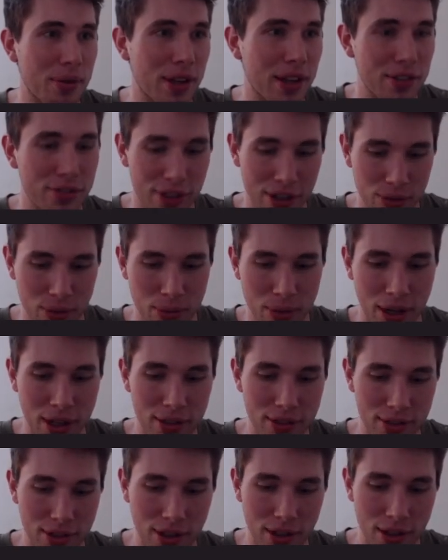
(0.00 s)
In fact, we might
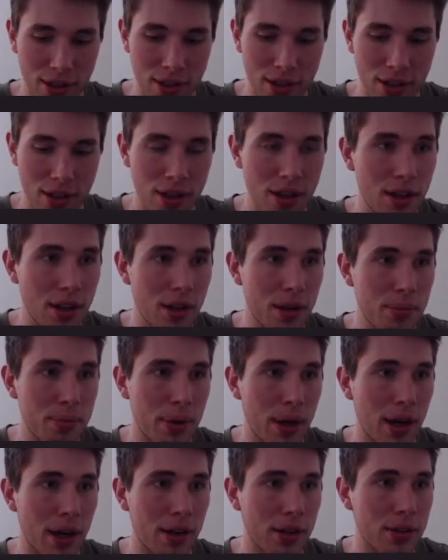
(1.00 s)
say
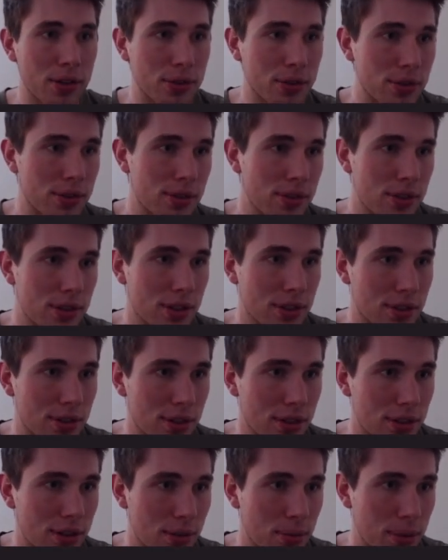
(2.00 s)
particles just
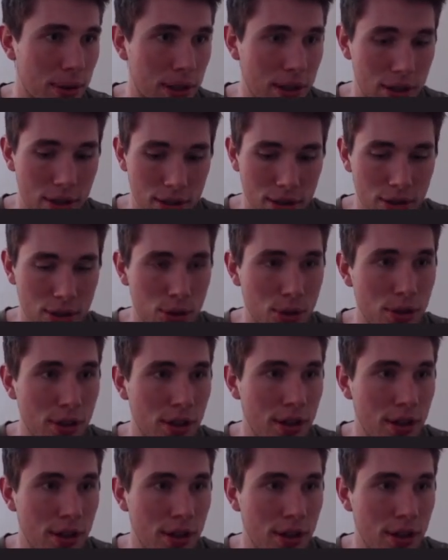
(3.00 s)
to be good.